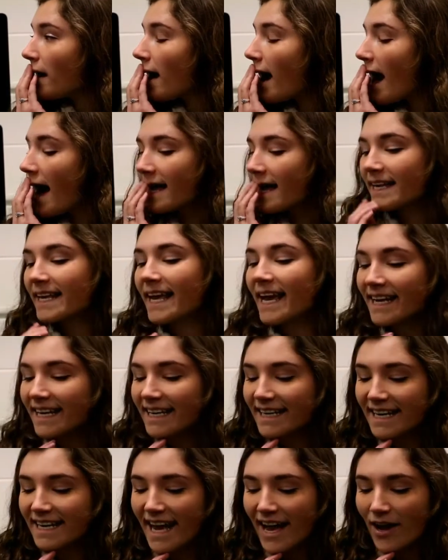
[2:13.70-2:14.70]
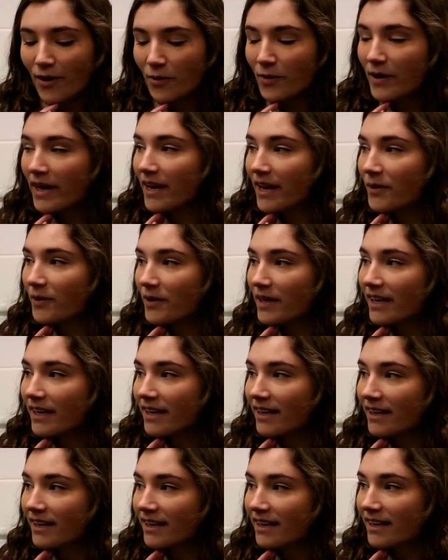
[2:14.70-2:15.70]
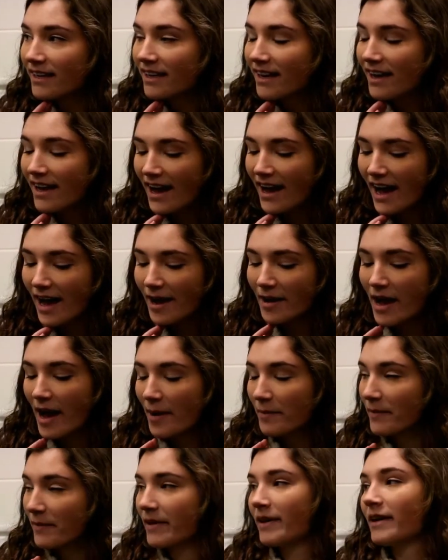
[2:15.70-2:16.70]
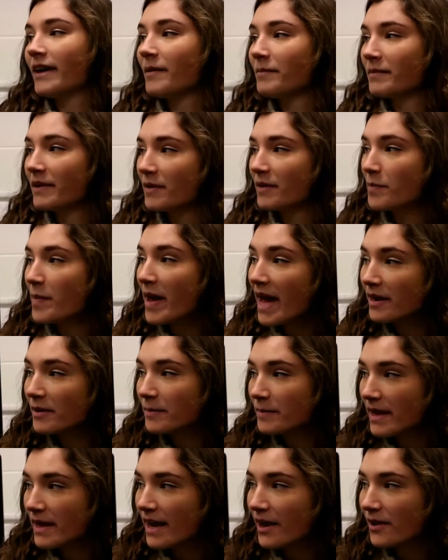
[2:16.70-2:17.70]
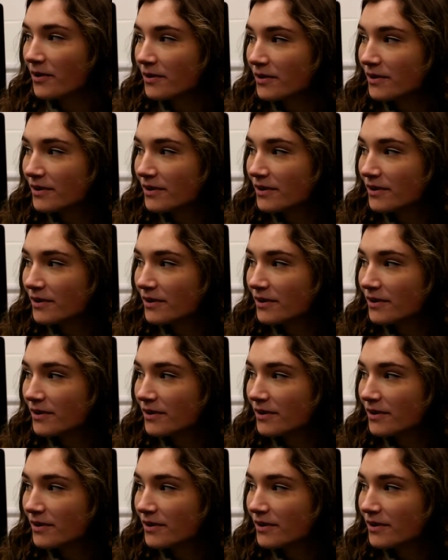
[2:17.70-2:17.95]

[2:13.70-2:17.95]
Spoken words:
I get it now. Okay. I'm gonna pet him now.